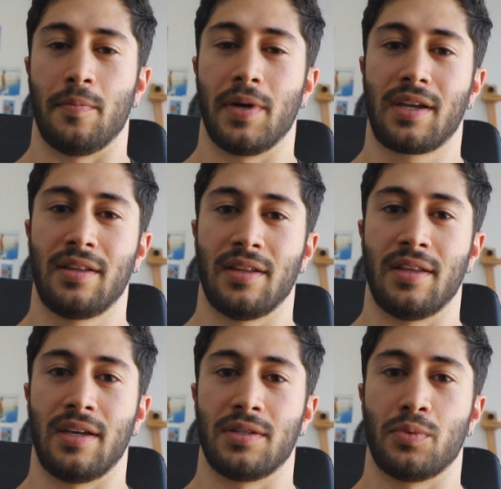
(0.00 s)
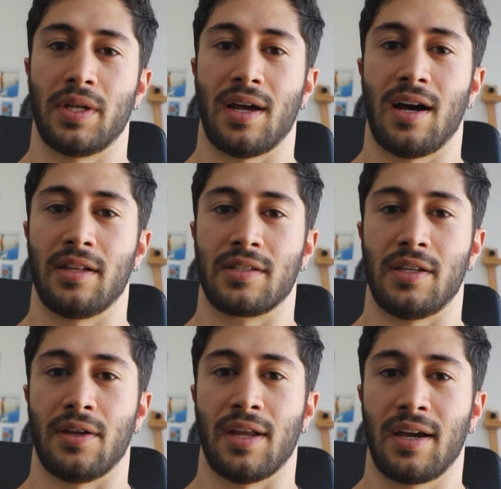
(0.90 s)
Back in the days when Alex
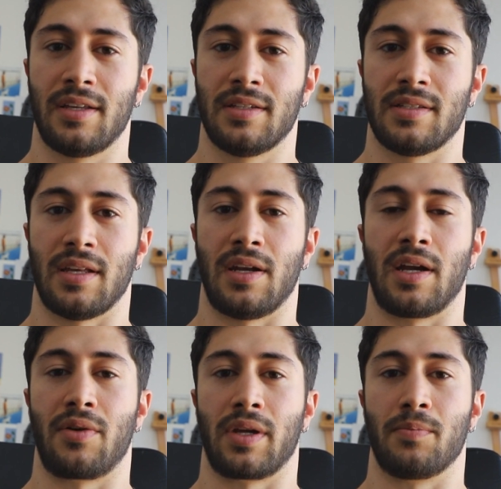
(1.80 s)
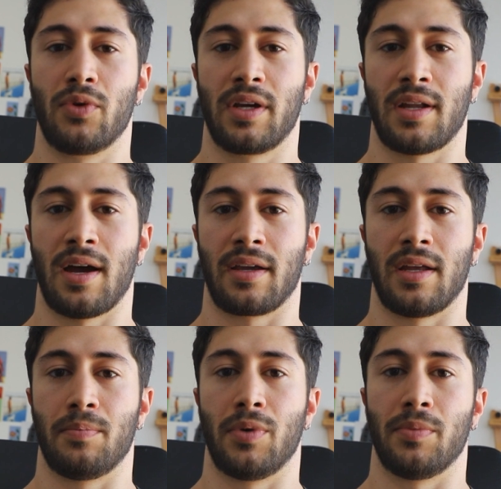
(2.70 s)
Leonidas and Eric
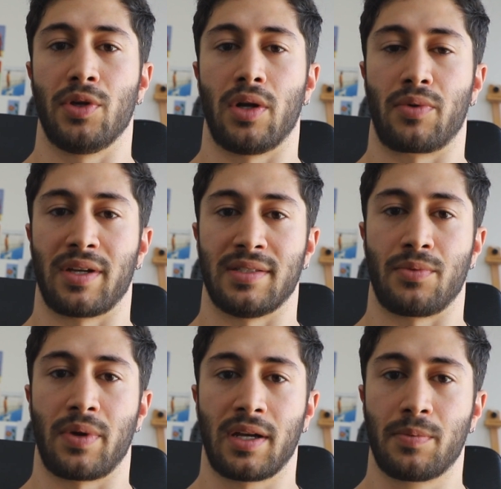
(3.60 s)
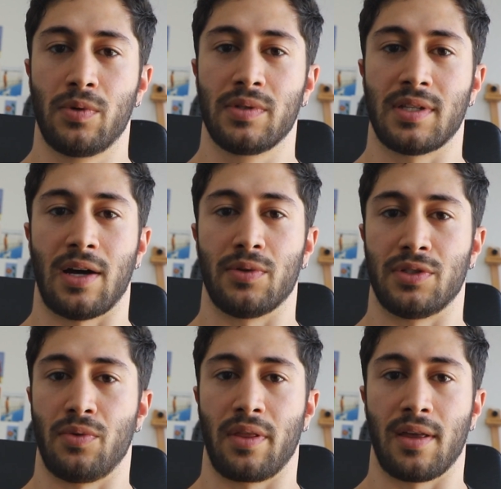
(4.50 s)
Bugenhagen popularized the rack pulls, I
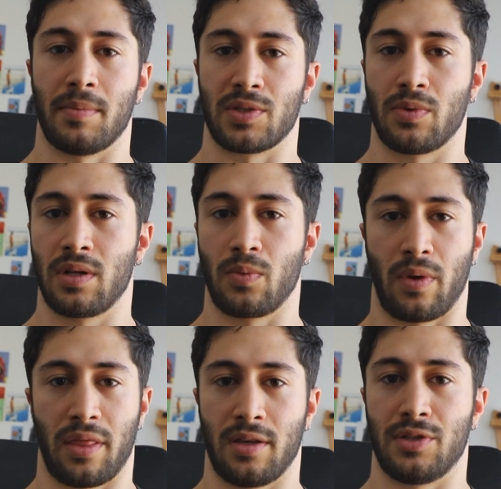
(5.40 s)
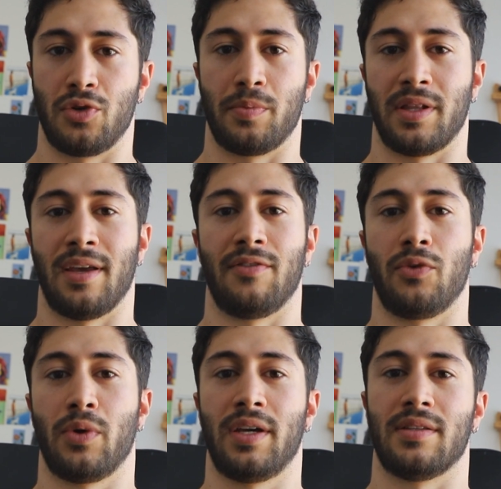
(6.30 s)
was doing them as well with stupid heavy
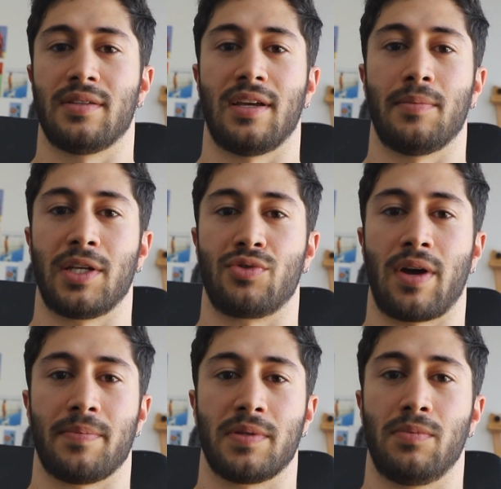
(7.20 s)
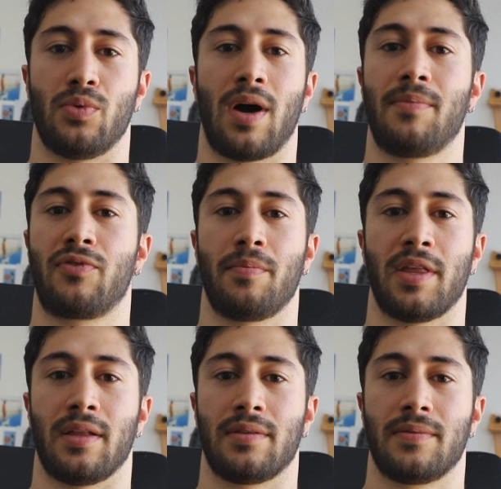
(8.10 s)
weights, and my traps blew up from
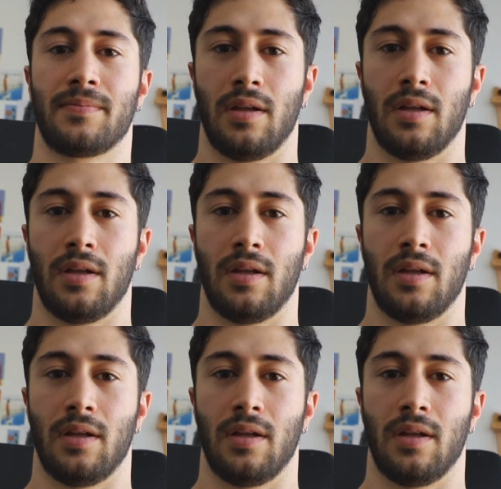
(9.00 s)
that.